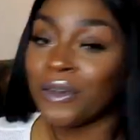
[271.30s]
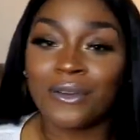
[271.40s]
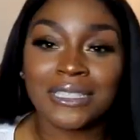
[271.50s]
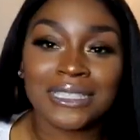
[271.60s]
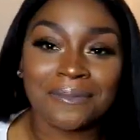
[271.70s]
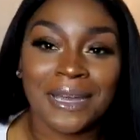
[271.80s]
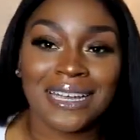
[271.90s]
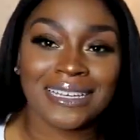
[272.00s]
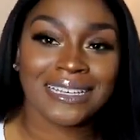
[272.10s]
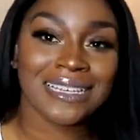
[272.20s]
on to
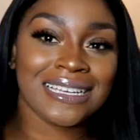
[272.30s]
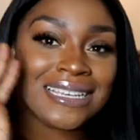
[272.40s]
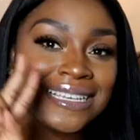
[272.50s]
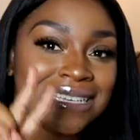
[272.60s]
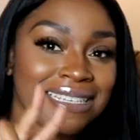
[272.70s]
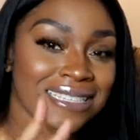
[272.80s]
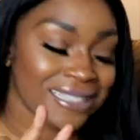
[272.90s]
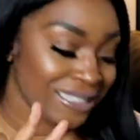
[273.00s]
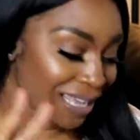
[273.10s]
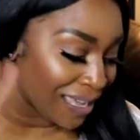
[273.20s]
my
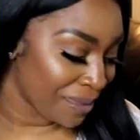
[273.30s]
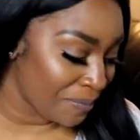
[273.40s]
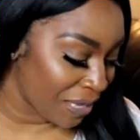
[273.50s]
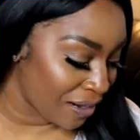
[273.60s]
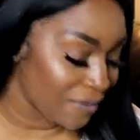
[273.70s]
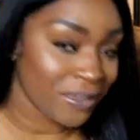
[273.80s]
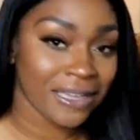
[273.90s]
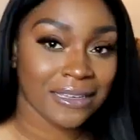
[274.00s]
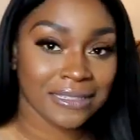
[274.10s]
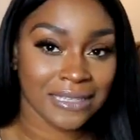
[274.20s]
second pair of
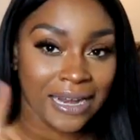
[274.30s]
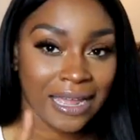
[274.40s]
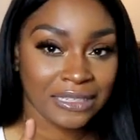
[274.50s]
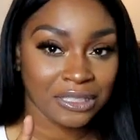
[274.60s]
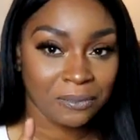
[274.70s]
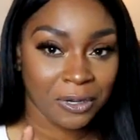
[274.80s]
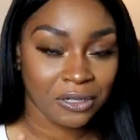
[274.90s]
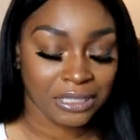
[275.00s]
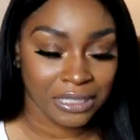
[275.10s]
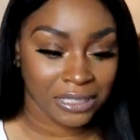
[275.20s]
Uggs that I actually
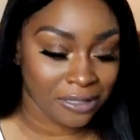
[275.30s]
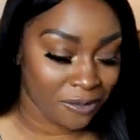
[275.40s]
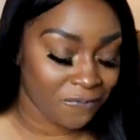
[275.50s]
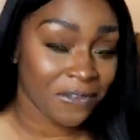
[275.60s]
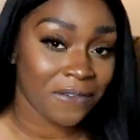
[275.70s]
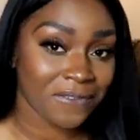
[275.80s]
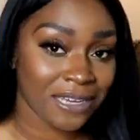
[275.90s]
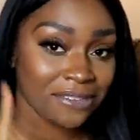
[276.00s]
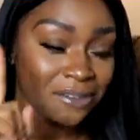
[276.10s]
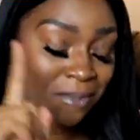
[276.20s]
purchased, the Fluff
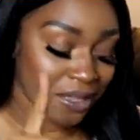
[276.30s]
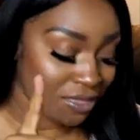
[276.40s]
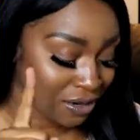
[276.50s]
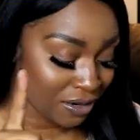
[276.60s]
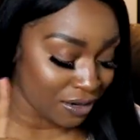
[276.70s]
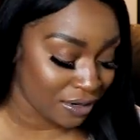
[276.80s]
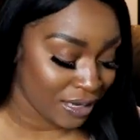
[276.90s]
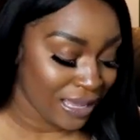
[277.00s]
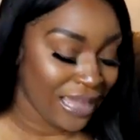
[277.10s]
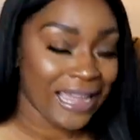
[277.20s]
are my third,
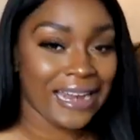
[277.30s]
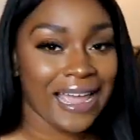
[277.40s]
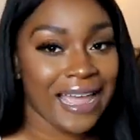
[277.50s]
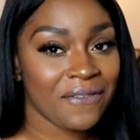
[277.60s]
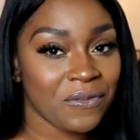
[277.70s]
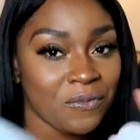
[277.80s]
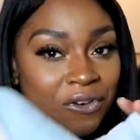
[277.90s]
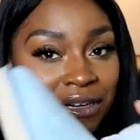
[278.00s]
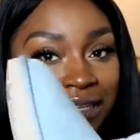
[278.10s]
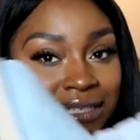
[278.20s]
and I haven't
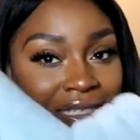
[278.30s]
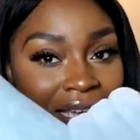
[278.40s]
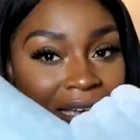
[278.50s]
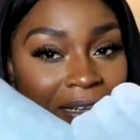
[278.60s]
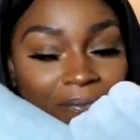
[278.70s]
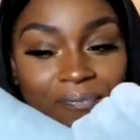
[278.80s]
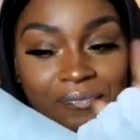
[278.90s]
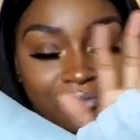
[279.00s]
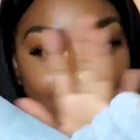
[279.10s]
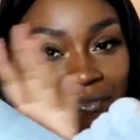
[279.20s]
worn these yet.
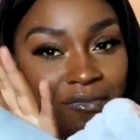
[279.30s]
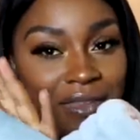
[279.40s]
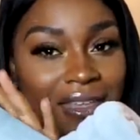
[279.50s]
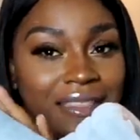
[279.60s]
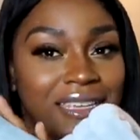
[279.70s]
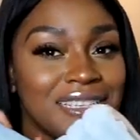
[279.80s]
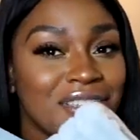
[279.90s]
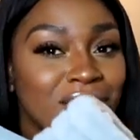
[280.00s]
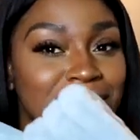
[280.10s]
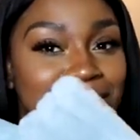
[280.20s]
These
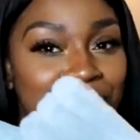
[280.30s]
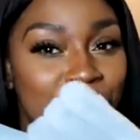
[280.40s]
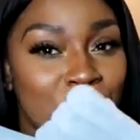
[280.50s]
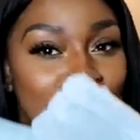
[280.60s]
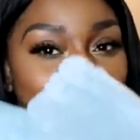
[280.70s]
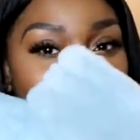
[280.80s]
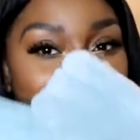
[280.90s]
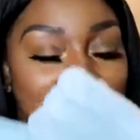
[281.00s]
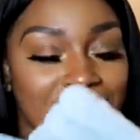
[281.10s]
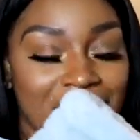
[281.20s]
are so
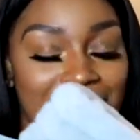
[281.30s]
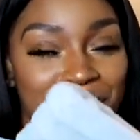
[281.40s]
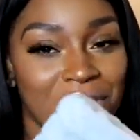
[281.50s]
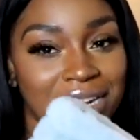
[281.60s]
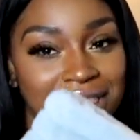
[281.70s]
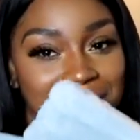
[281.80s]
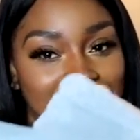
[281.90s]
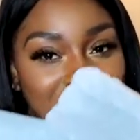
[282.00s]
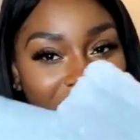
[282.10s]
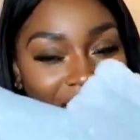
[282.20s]
pretty. I wanted them
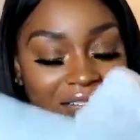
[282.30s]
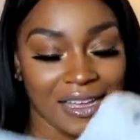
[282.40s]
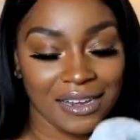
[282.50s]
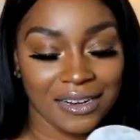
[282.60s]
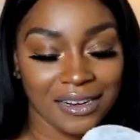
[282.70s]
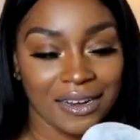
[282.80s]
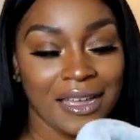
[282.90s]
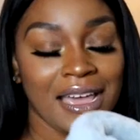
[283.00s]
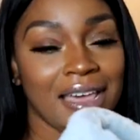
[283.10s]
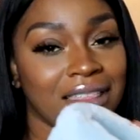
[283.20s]
in another color.
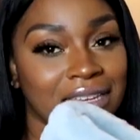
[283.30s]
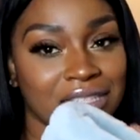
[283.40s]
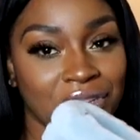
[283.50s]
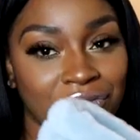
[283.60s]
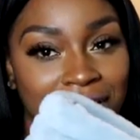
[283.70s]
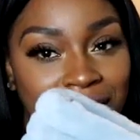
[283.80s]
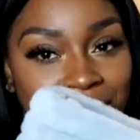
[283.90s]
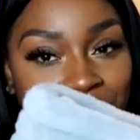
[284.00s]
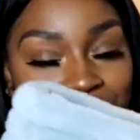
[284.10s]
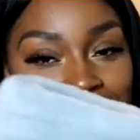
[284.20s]
They sold out,
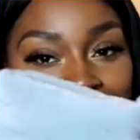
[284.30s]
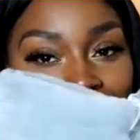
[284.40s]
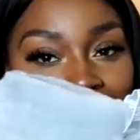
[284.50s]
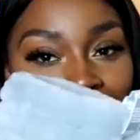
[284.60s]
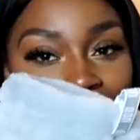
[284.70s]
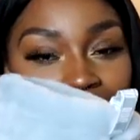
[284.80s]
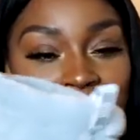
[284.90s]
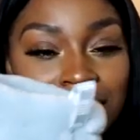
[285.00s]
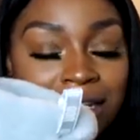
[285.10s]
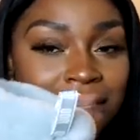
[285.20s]
of course, but
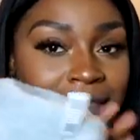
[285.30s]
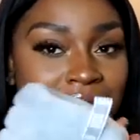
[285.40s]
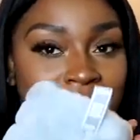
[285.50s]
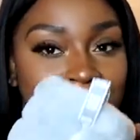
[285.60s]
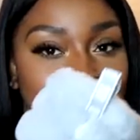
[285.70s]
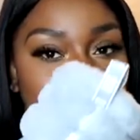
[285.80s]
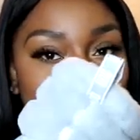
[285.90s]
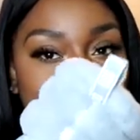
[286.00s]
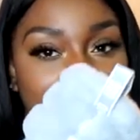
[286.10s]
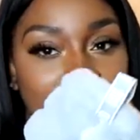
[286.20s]

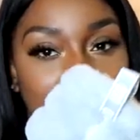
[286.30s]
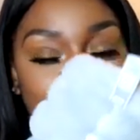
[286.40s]
you can't go